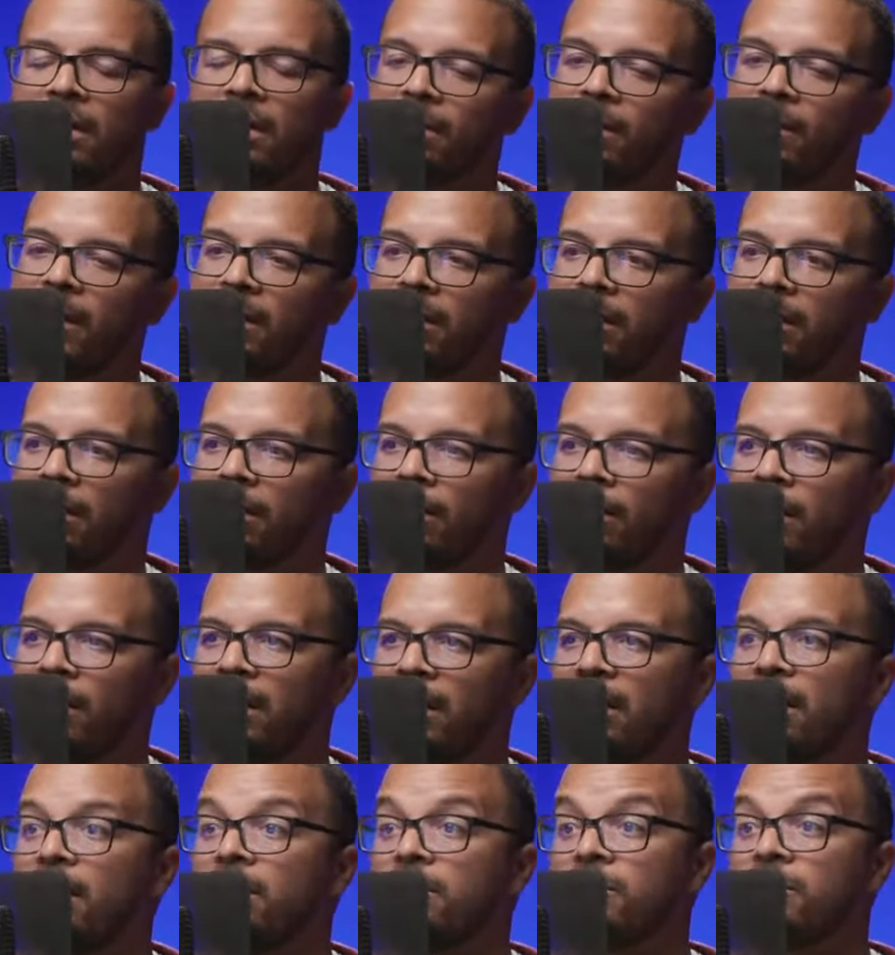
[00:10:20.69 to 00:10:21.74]
They're
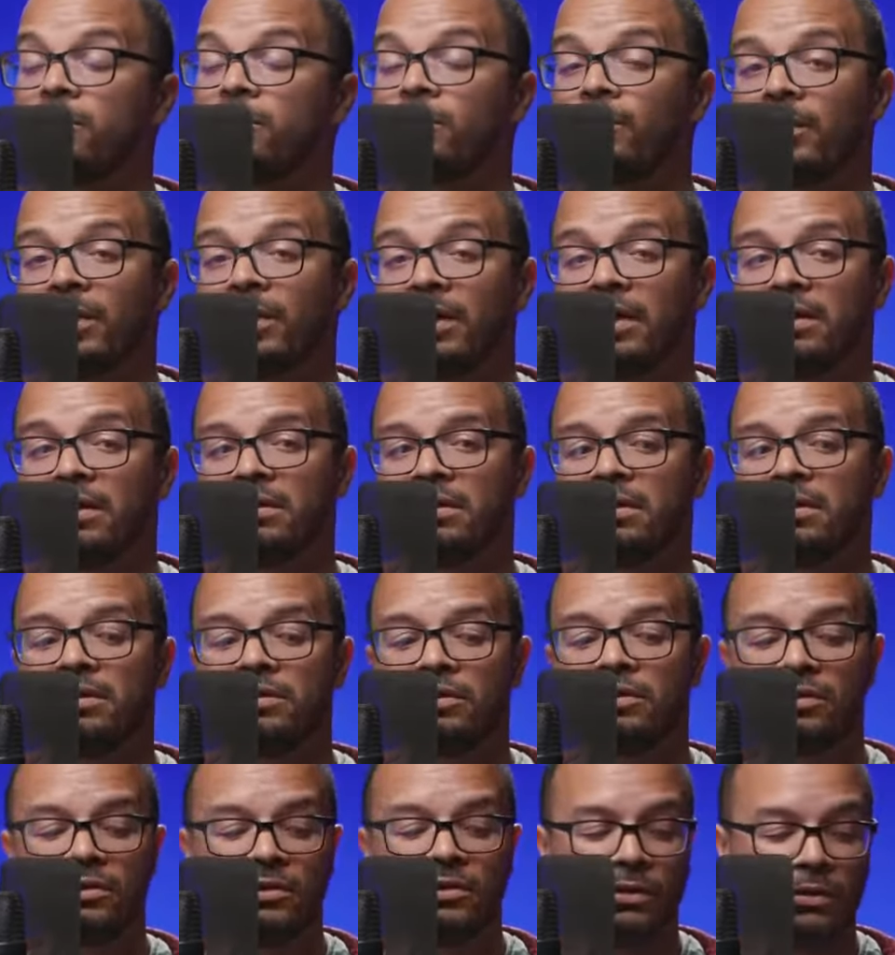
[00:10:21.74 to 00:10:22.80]
making it super easy
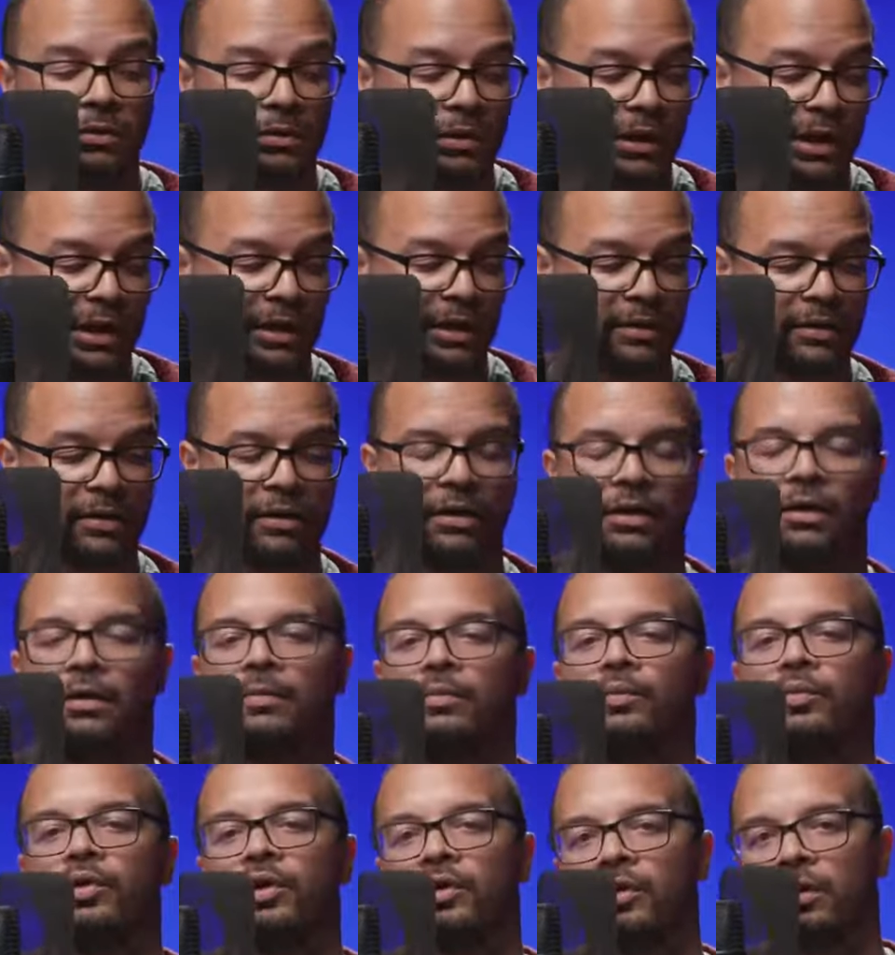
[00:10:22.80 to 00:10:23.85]
to like
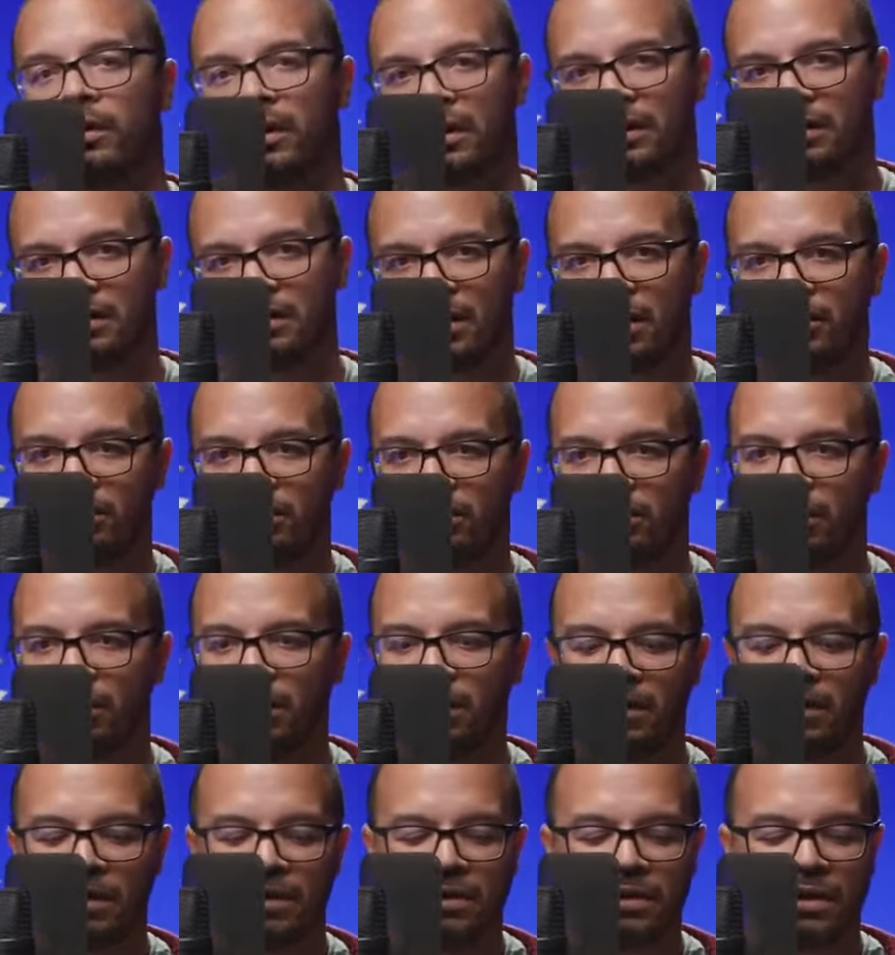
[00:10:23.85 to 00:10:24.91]
put on
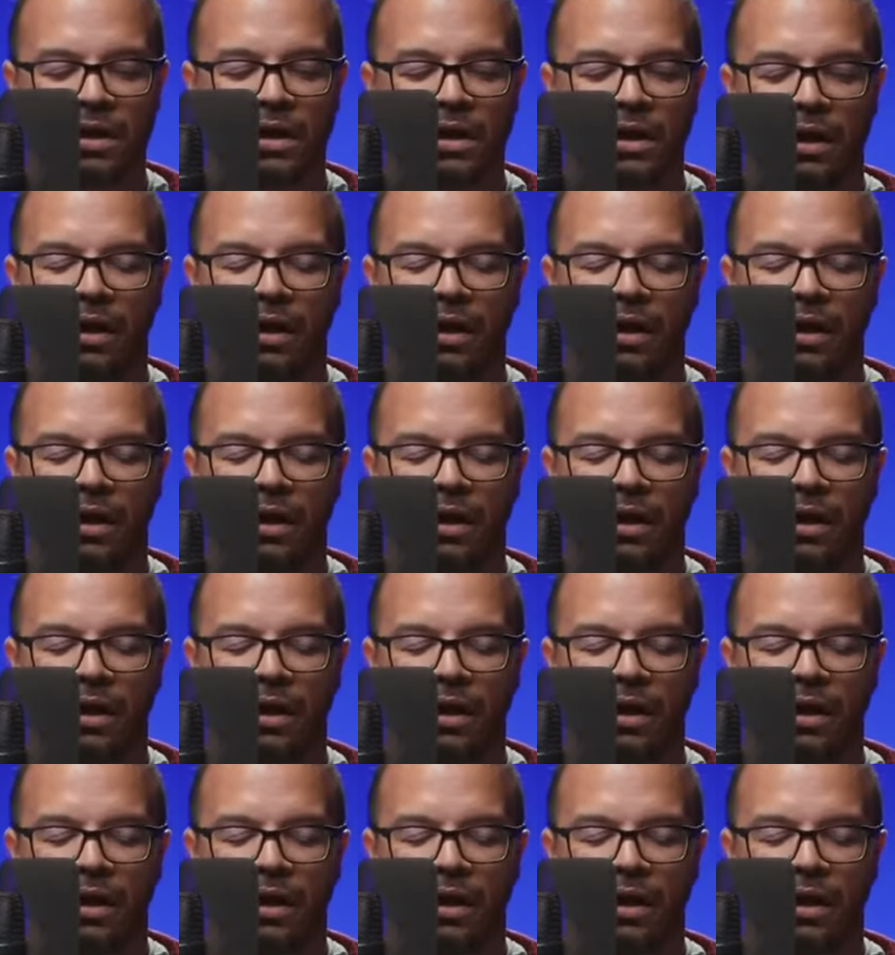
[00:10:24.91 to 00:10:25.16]
accessories,